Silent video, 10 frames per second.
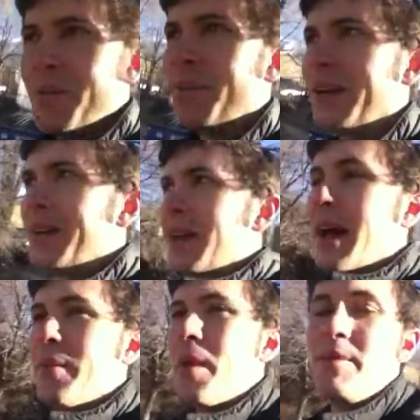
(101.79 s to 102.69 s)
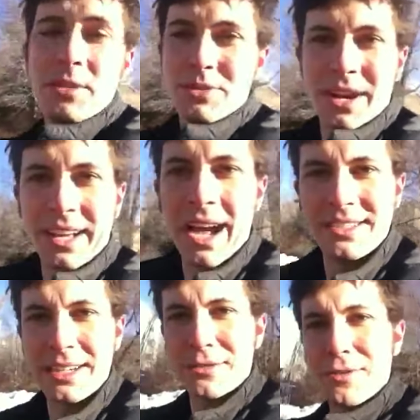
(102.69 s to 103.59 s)
But maybe she was trying to
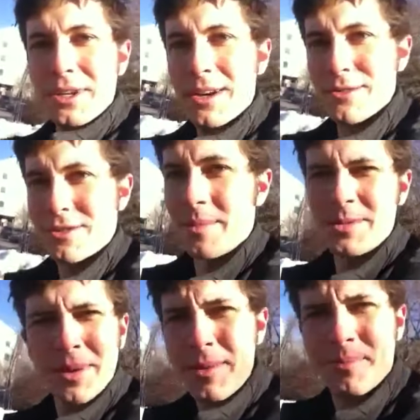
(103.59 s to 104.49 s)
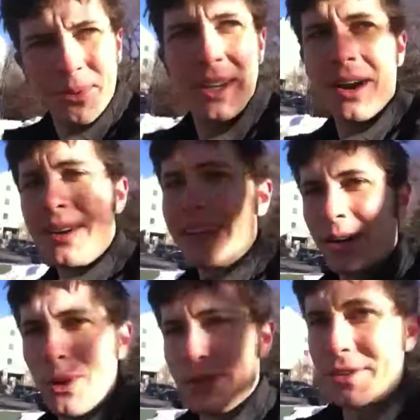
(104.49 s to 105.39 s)
contact her for years or something. It's probably pretty hard to
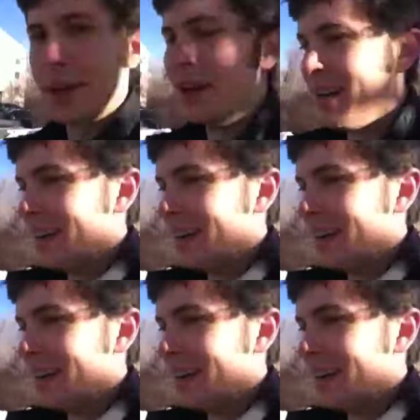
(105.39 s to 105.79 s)
get a hold of her.